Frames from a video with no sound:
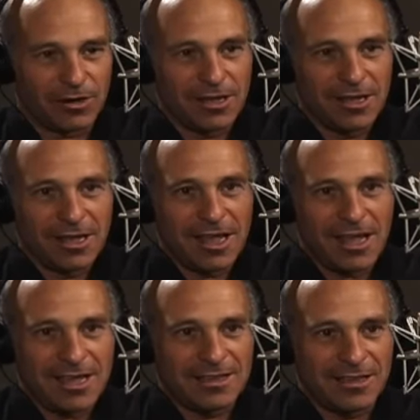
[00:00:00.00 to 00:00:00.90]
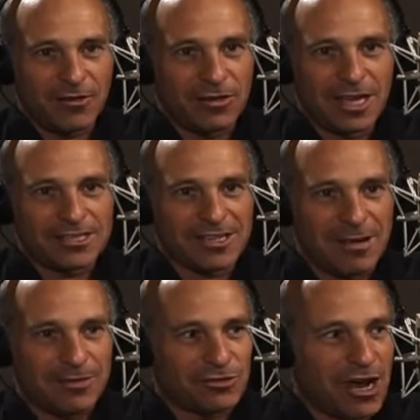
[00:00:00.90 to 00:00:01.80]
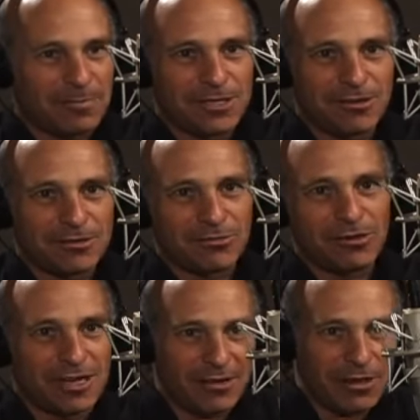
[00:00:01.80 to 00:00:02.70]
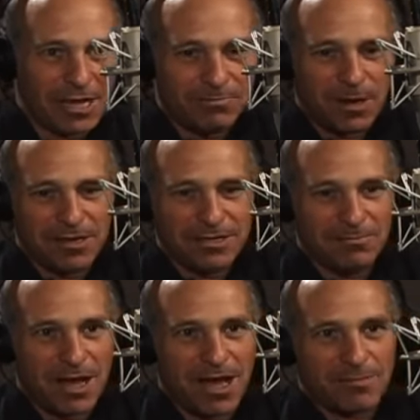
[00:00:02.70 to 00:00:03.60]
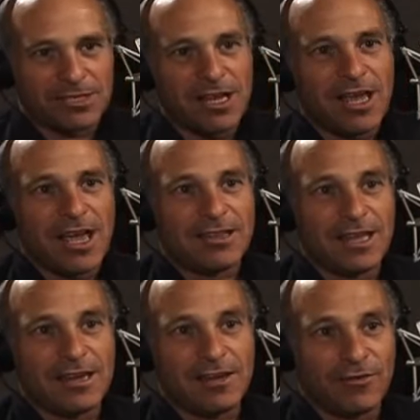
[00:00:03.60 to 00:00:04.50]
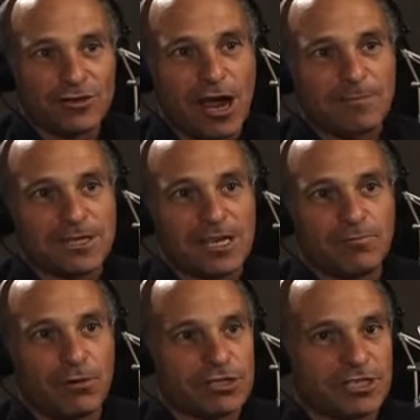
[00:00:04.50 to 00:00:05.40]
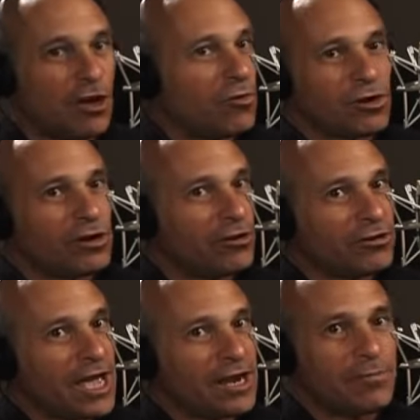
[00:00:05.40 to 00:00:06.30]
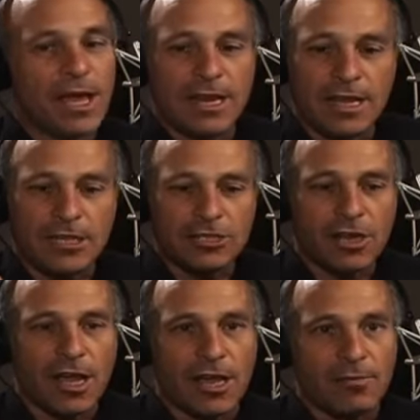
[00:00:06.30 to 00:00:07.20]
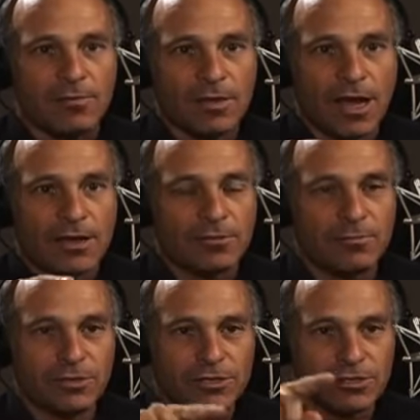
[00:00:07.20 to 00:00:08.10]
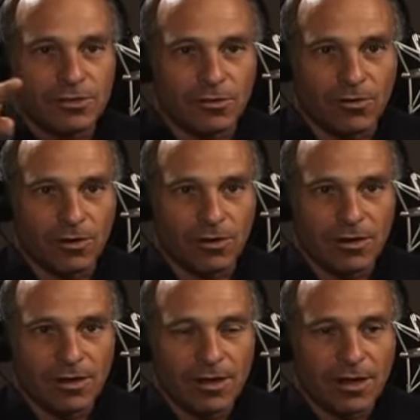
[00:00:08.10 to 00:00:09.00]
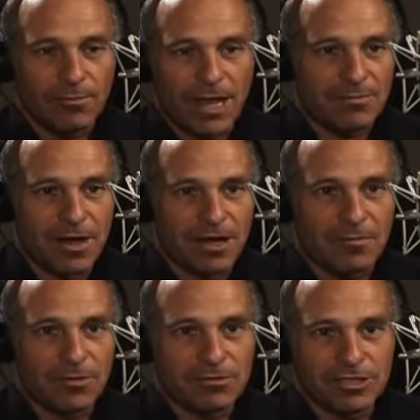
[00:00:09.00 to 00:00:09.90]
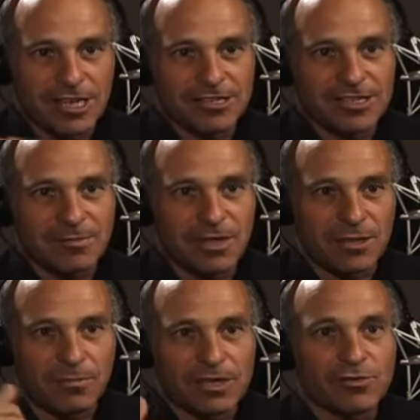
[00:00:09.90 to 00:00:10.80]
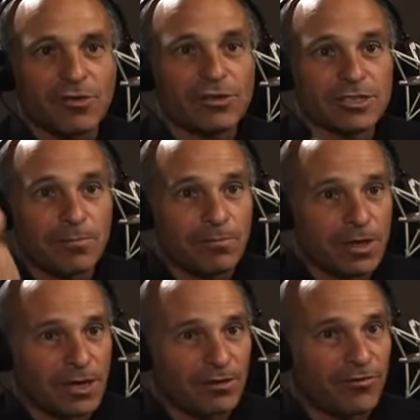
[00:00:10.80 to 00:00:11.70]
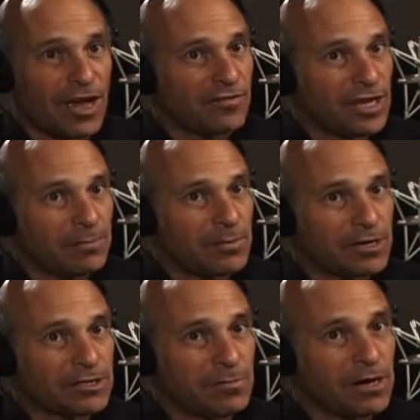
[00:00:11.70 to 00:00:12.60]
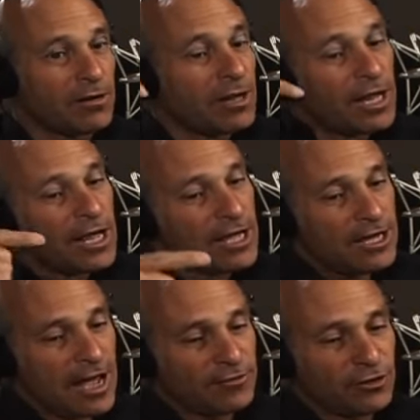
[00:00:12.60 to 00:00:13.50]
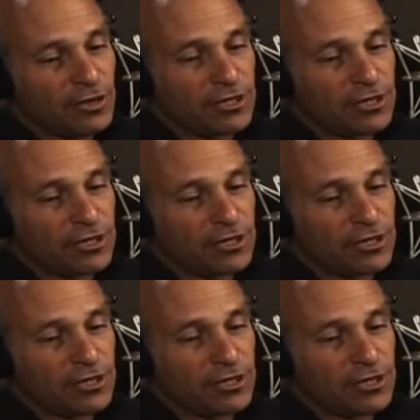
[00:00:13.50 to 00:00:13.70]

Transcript: or and or next time it drops, he goes, "We're gonna we got bugs and bombs." And then if it drops again, Bush says, oh, we're going to go get him. And each time, either Bush or Mad Mahmoud says something, the price of oil is up another five to eight bucks a barrel. You have to